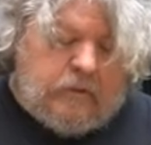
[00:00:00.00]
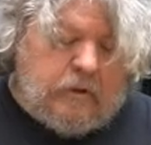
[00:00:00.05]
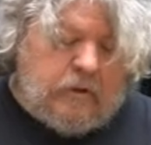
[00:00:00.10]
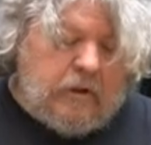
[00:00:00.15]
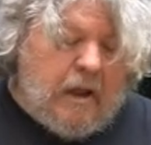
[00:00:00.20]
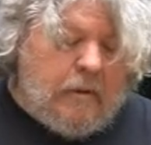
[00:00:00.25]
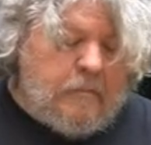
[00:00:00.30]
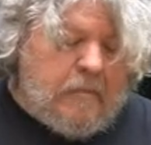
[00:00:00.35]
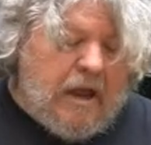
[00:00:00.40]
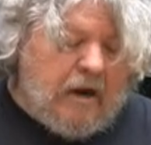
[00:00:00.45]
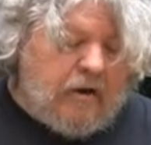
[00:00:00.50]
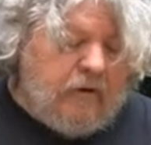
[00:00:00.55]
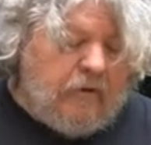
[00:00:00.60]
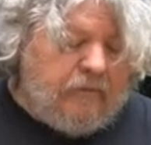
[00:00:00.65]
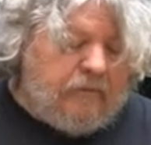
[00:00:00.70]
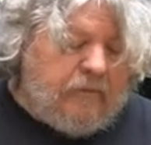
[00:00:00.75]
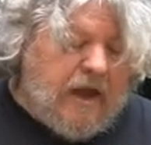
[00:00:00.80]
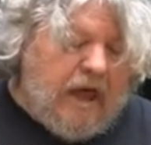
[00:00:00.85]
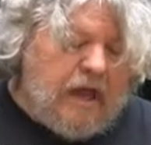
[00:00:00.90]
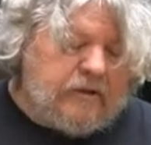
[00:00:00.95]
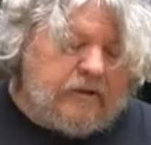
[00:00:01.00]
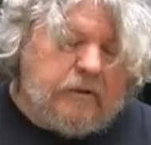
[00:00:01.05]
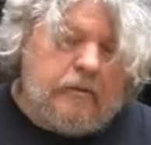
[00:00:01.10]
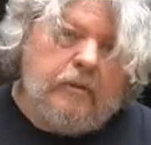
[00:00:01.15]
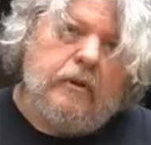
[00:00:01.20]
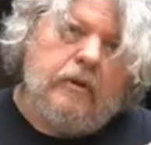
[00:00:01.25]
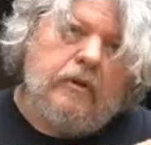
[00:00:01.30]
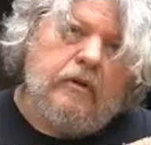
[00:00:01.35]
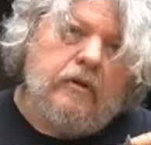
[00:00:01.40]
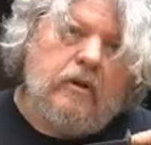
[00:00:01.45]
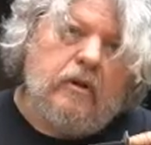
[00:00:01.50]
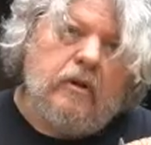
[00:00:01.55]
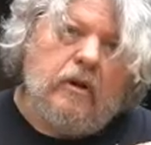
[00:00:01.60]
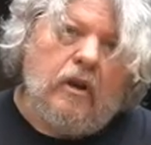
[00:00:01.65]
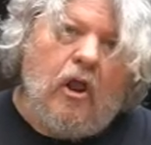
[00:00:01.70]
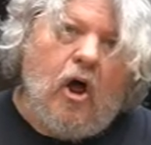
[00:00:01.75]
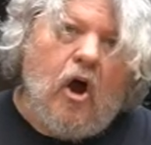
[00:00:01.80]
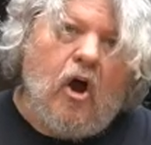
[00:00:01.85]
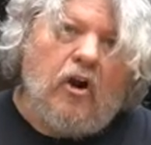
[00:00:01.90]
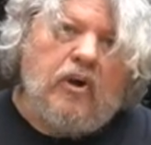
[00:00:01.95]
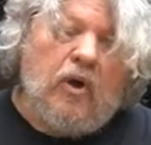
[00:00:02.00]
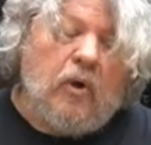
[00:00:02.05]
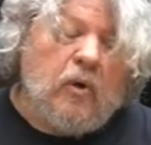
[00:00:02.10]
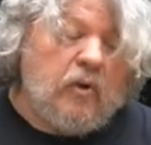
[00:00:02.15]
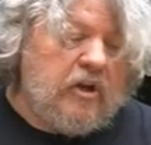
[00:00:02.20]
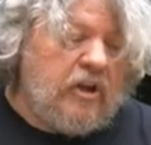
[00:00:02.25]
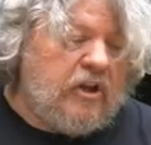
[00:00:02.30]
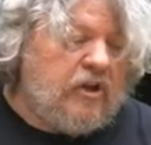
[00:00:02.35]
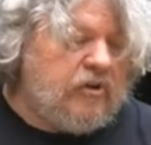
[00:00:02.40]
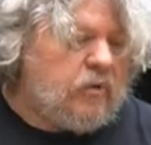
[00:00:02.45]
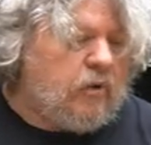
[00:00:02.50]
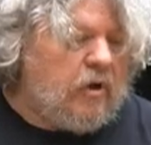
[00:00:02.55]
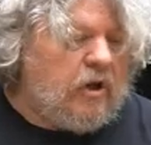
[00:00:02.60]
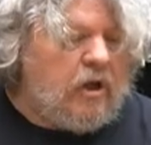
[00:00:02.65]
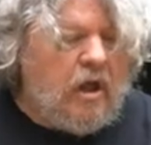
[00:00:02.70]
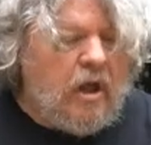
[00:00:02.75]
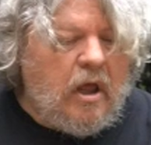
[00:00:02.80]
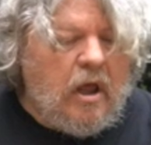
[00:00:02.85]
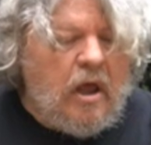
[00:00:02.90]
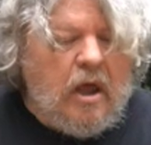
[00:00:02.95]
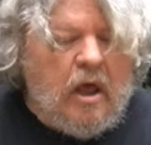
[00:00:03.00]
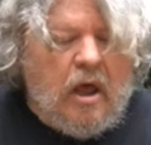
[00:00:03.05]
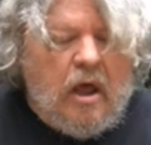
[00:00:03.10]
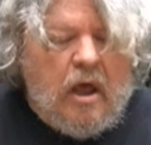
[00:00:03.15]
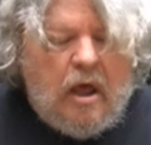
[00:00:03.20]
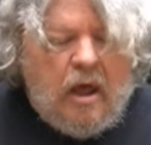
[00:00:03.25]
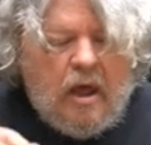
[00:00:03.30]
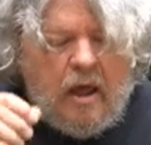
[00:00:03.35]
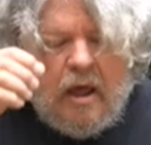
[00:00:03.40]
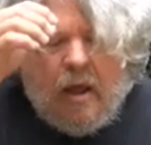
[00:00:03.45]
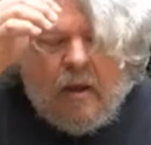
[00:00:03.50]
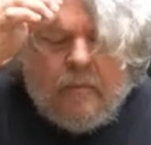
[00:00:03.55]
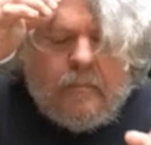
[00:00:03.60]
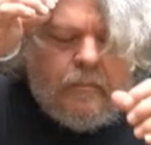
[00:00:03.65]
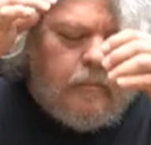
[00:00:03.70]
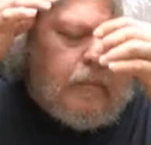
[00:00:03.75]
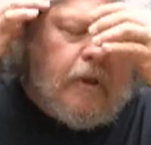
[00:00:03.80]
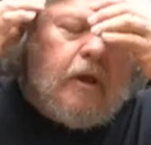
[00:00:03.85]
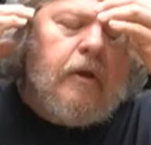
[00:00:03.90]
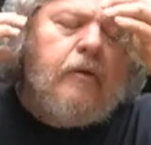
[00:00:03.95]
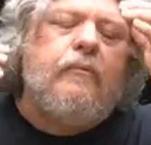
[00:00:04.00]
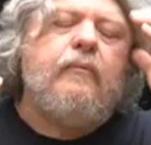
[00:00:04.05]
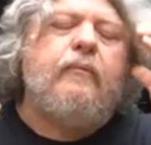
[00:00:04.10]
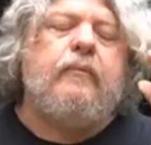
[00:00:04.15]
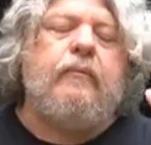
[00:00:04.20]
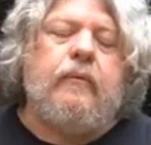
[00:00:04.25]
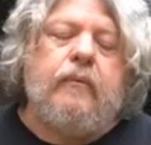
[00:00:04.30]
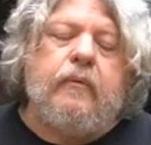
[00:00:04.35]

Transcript: a matter of fact, long known in history. If